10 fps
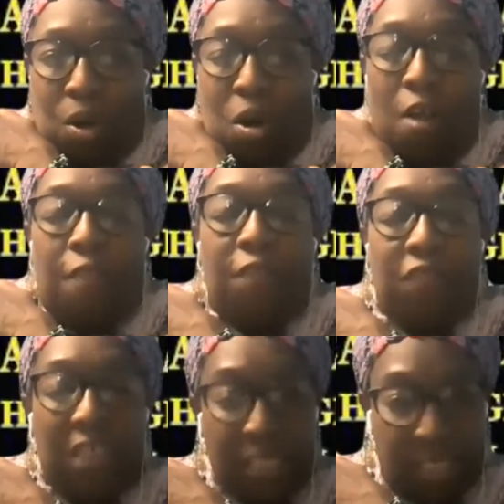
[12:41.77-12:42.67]

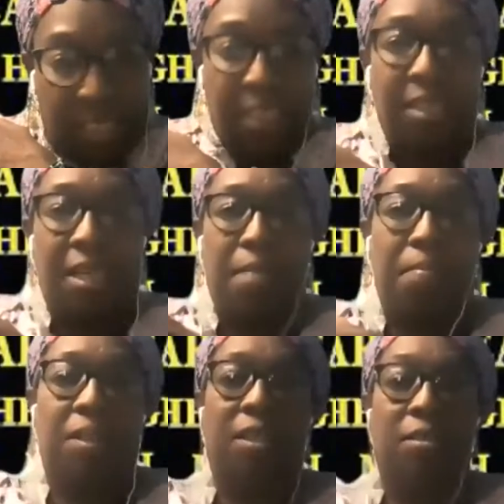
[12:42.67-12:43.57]
authentic type
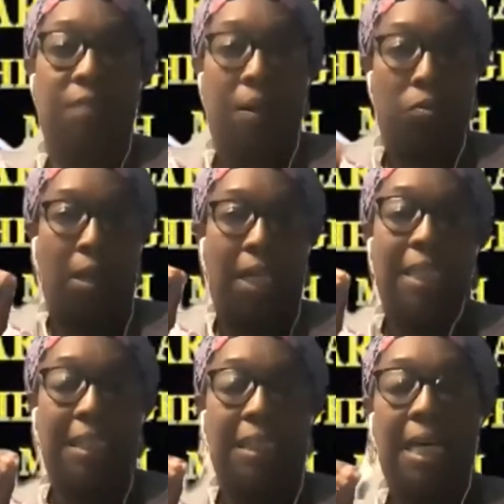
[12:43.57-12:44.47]
of love. I
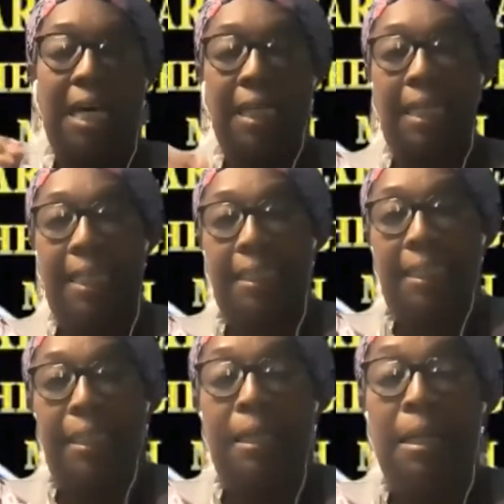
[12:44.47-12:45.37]
need to highlight
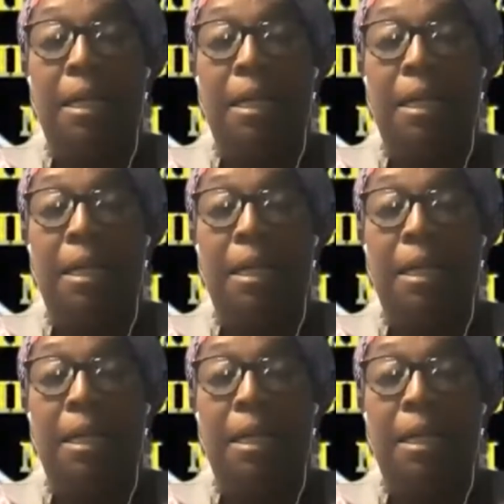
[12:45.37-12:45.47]
that.